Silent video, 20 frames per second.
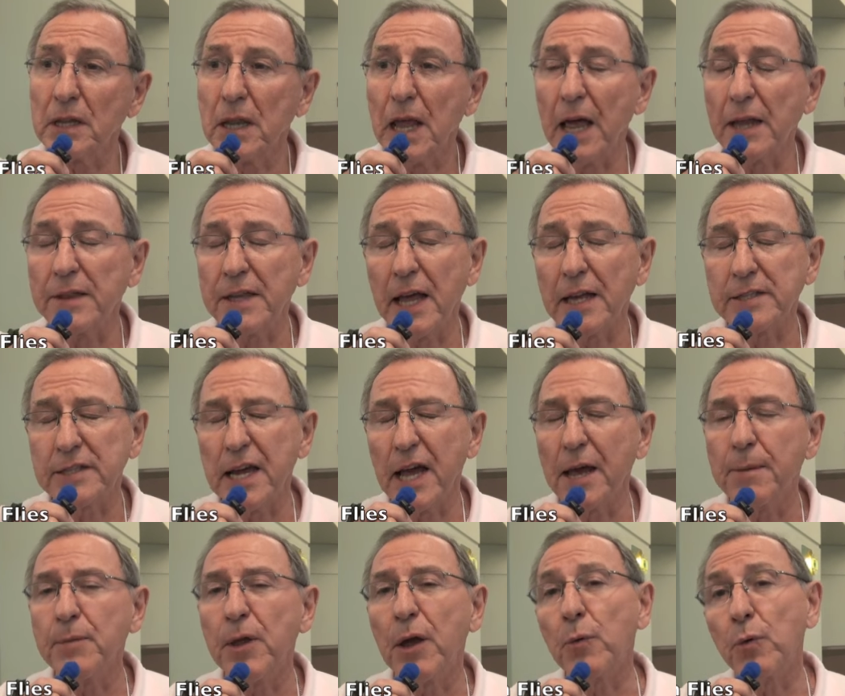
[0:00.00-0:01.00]
at that
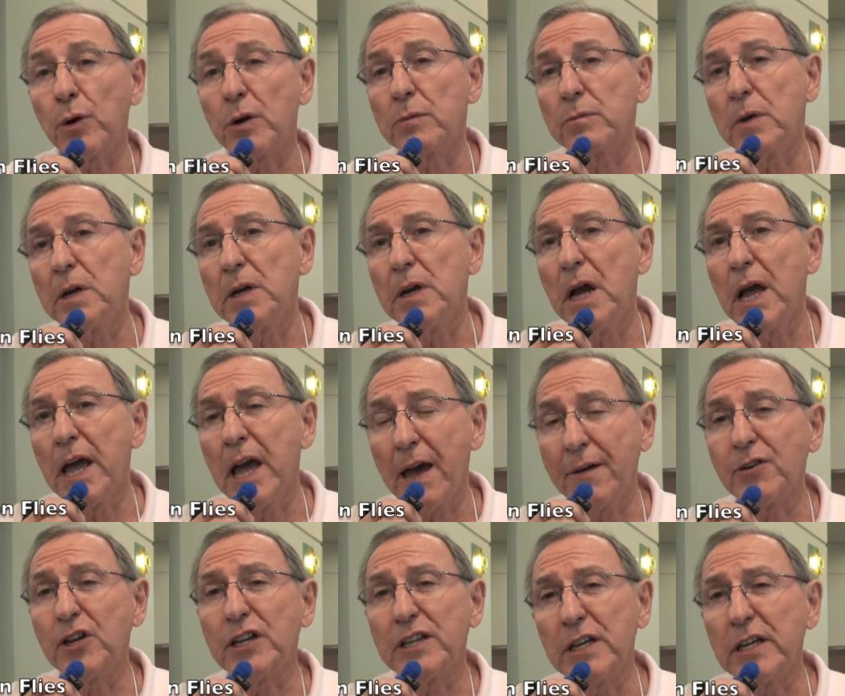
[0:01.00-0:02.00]
time they were
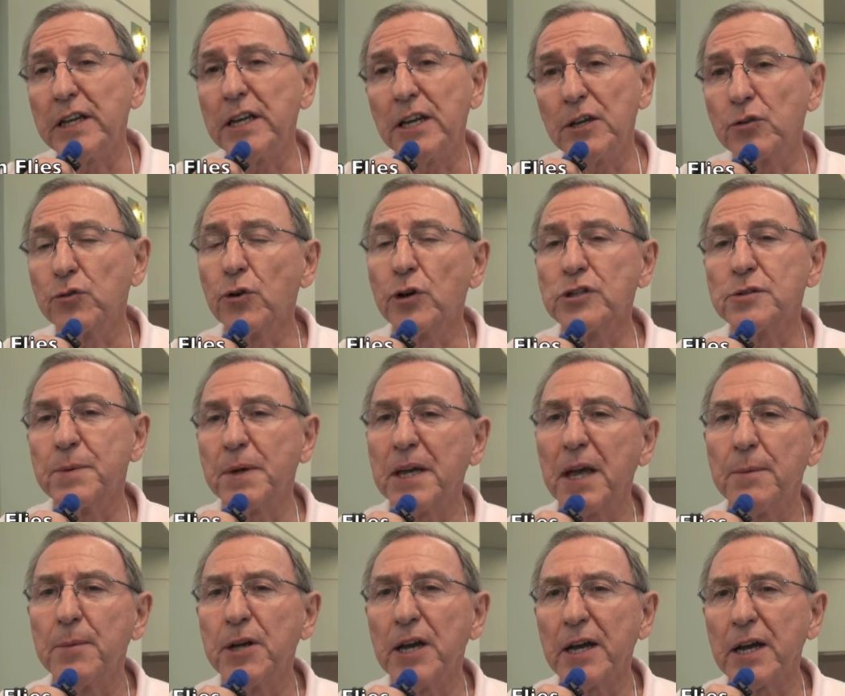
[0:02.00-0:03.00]
heavily leaning towards
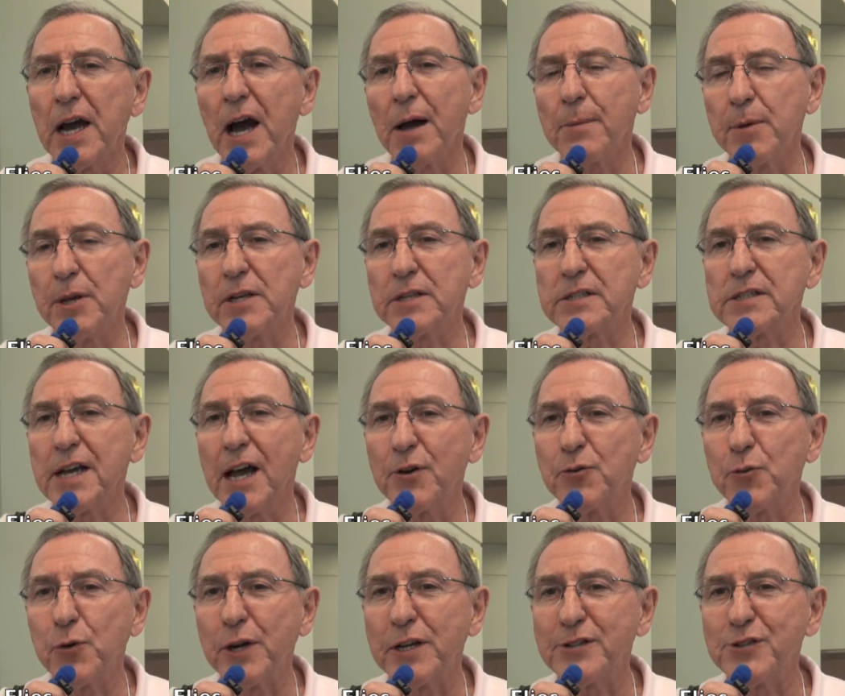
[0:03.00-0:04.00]
becoming a communist
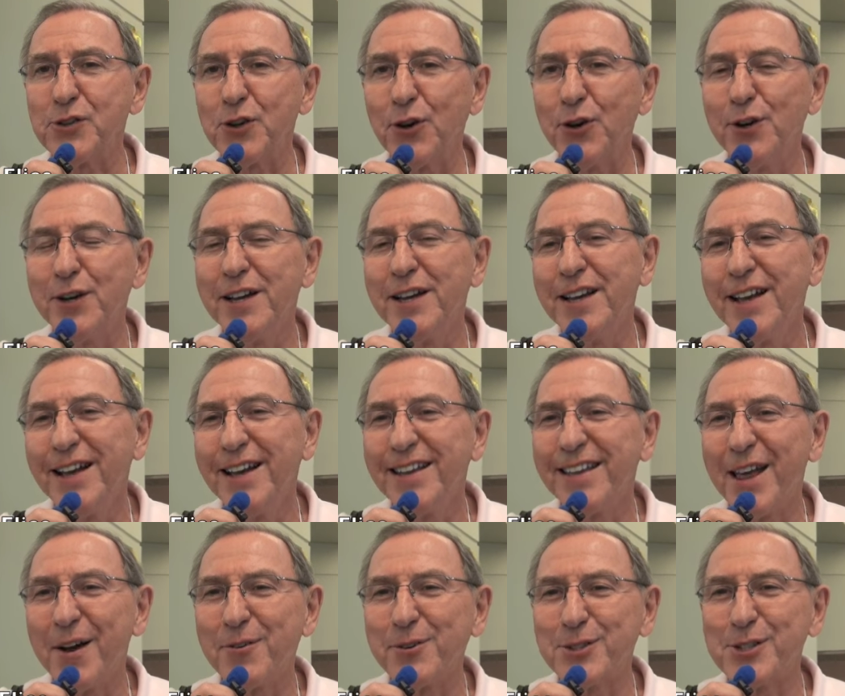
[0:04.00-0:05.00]
country. So
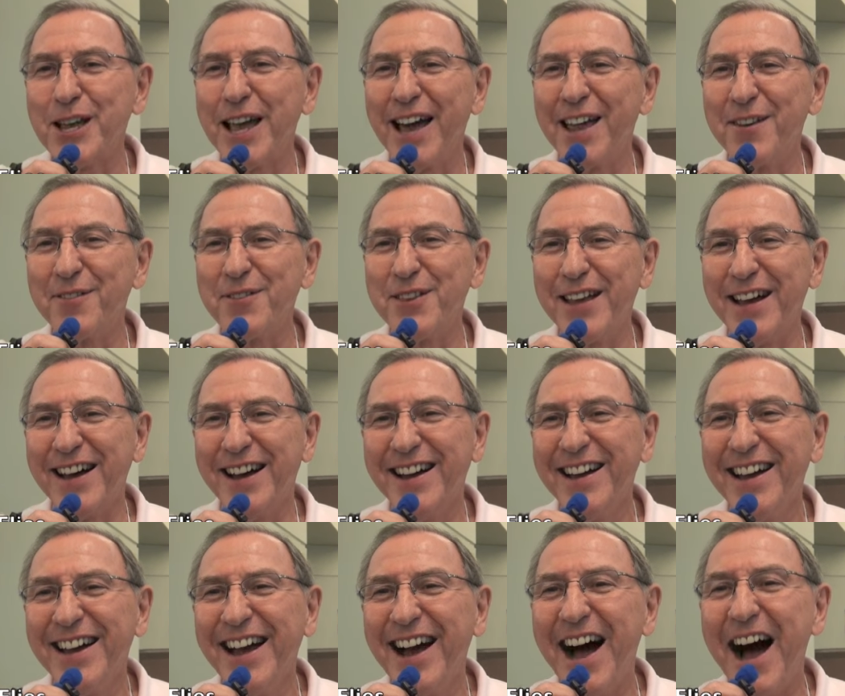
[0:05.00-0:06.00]
that was kind of the
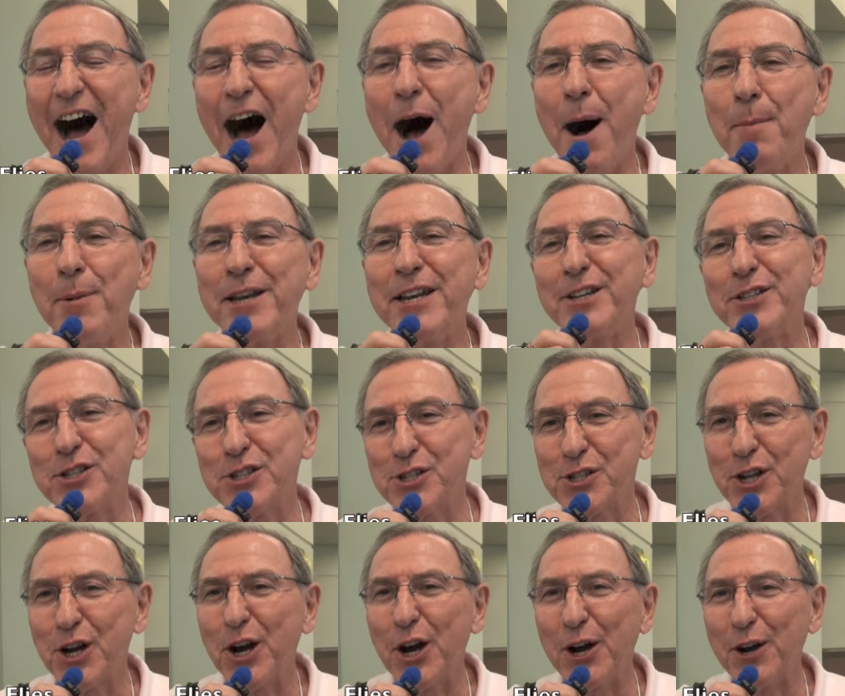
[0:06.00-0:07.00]
ominous
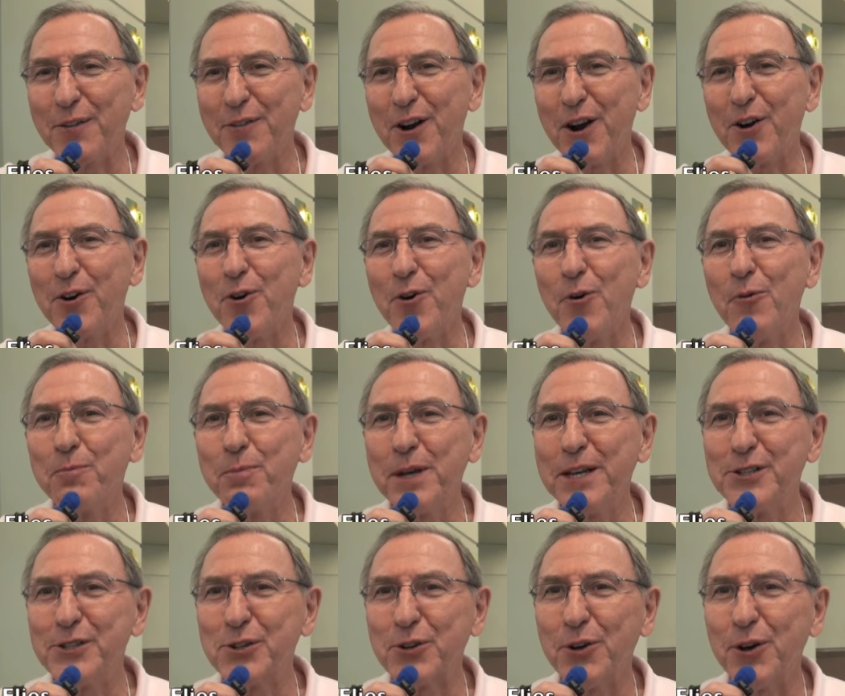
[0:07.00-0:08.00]
start of our whole
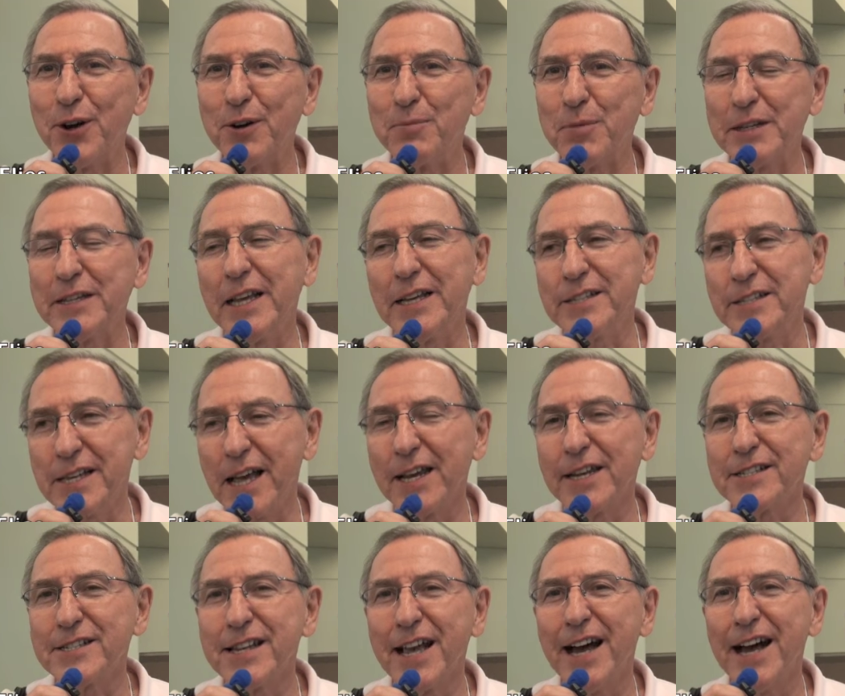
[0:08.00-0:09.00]
Peace Corps. But they sent
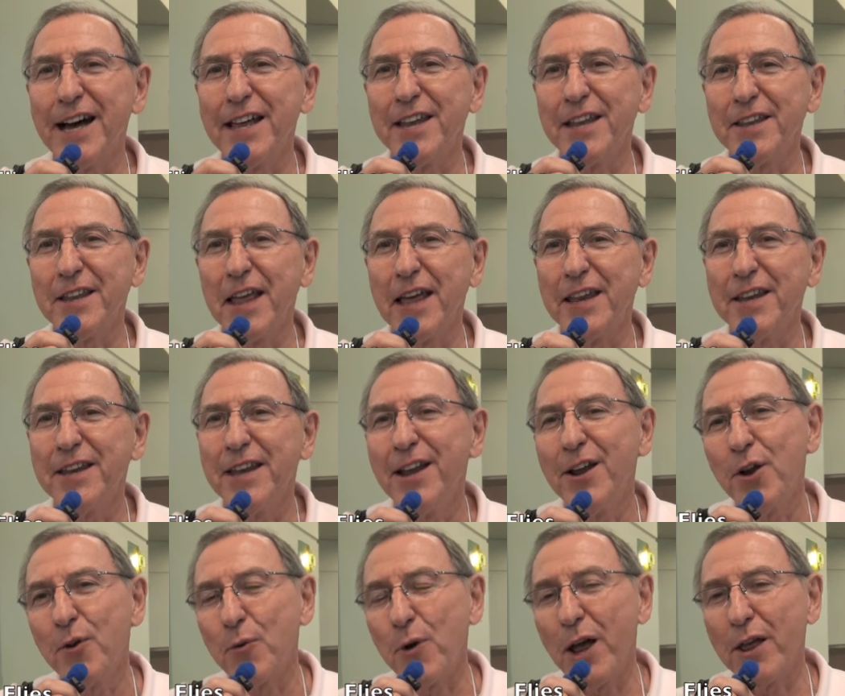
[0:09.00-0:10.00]
us on, and then
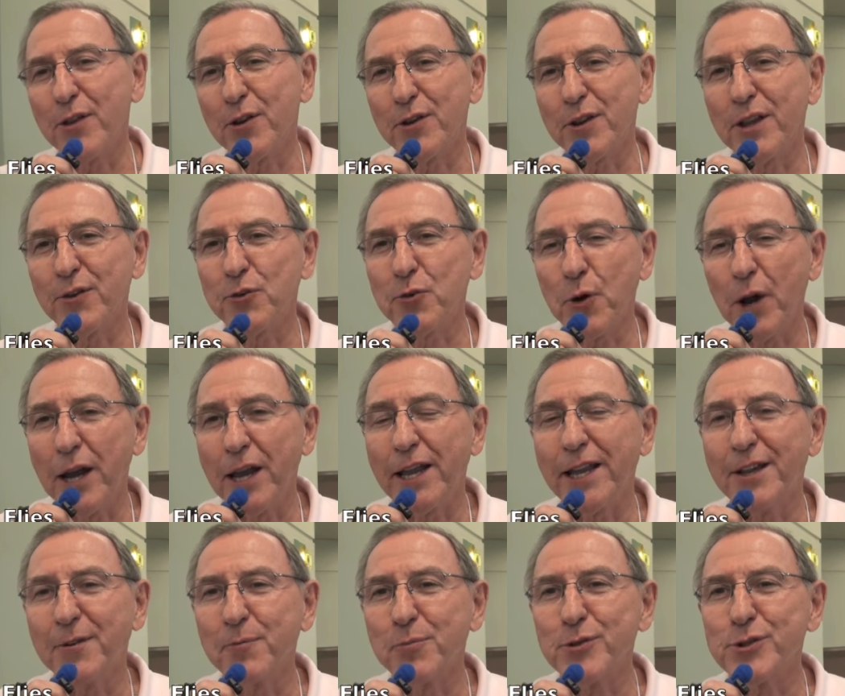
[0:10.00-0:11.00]
rather than
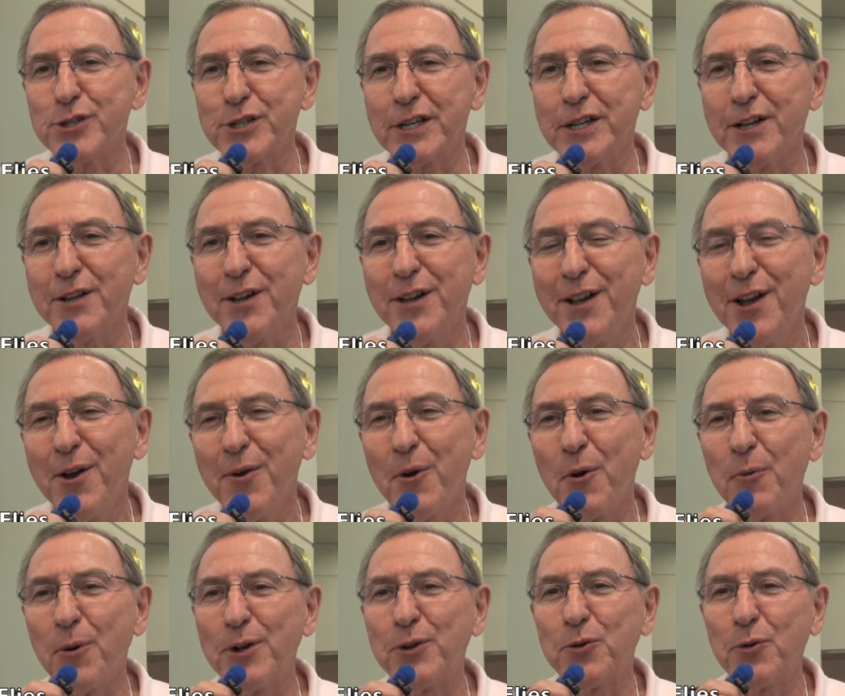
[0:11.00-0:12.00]
training in Brazil,
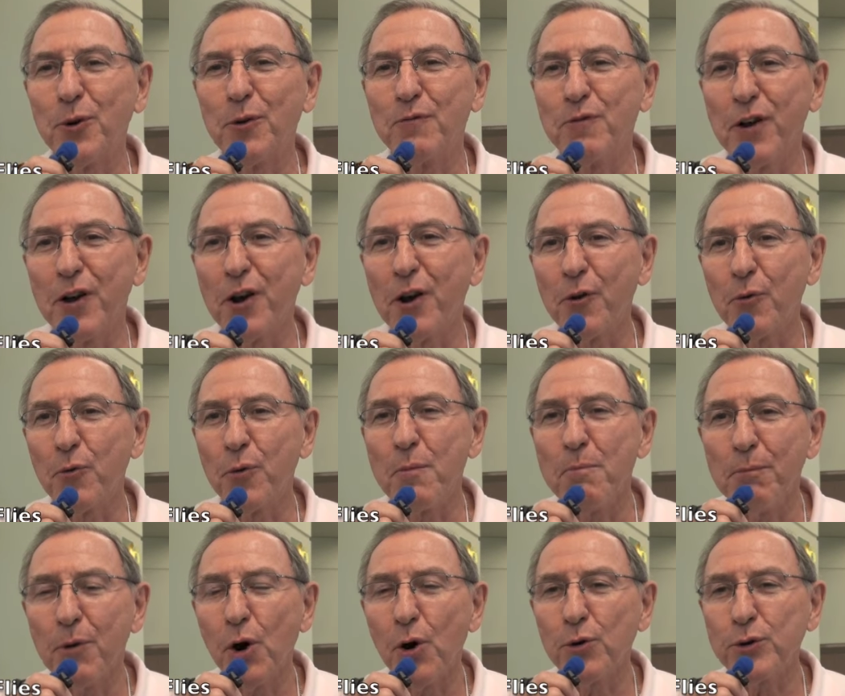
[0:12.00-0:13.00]
we went to a very
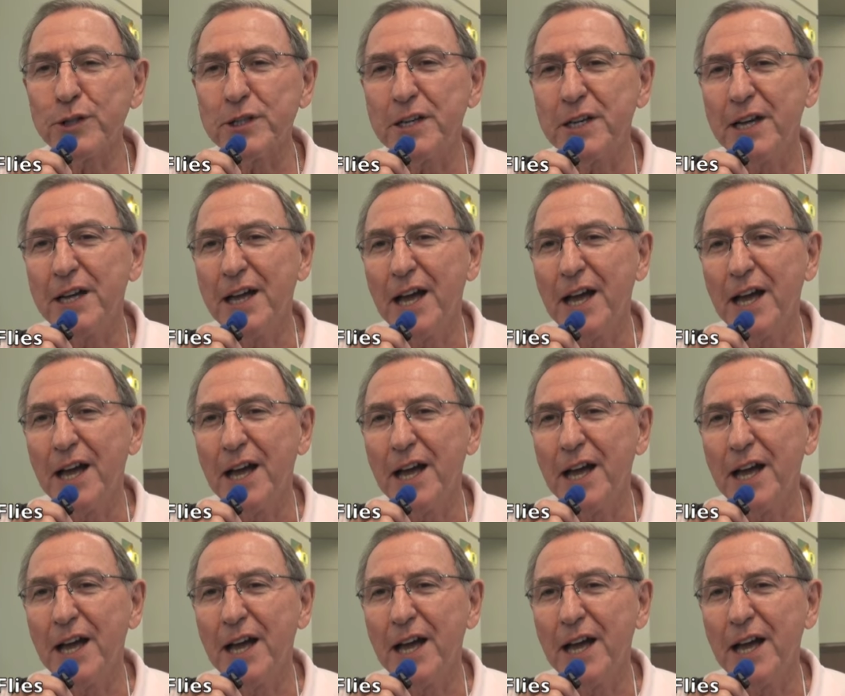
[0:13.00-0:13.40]
remote,